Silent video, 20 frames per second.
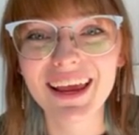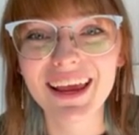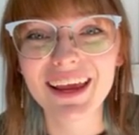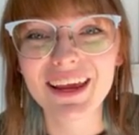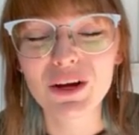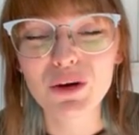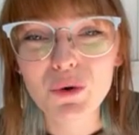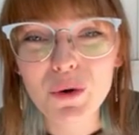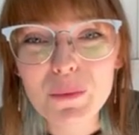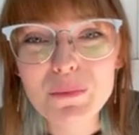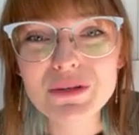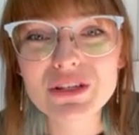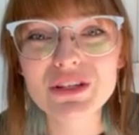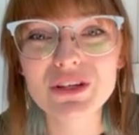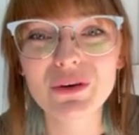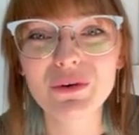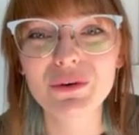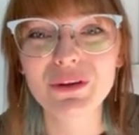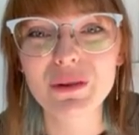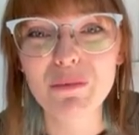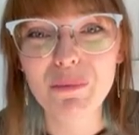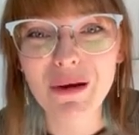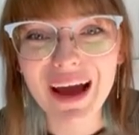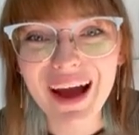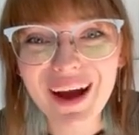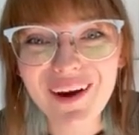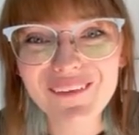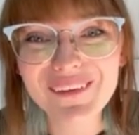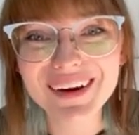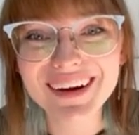equips you with the
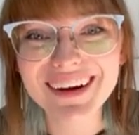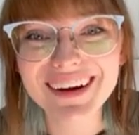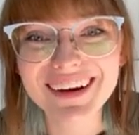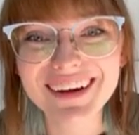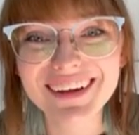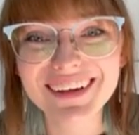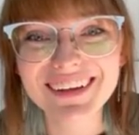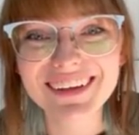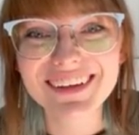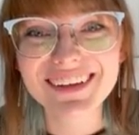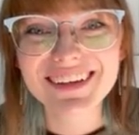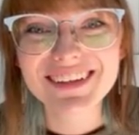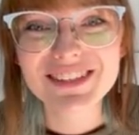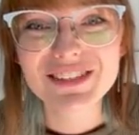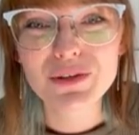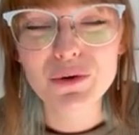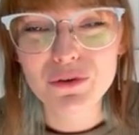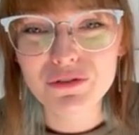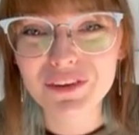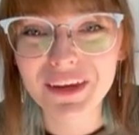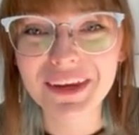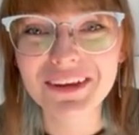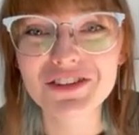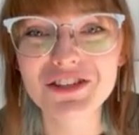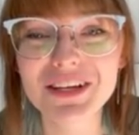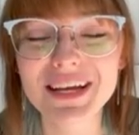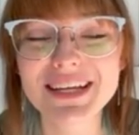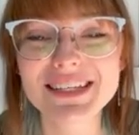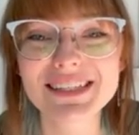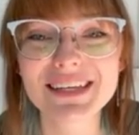power to
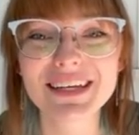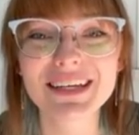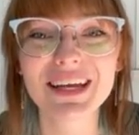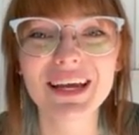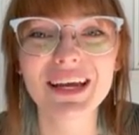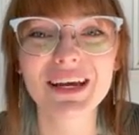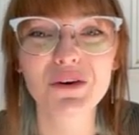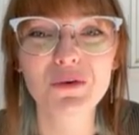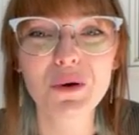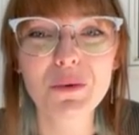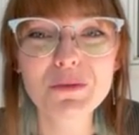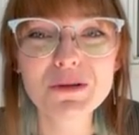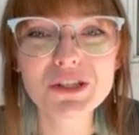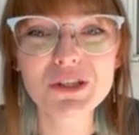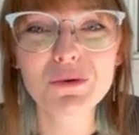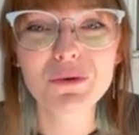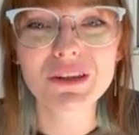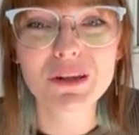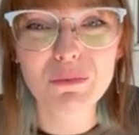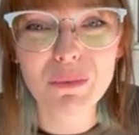evangelize, that equips you with the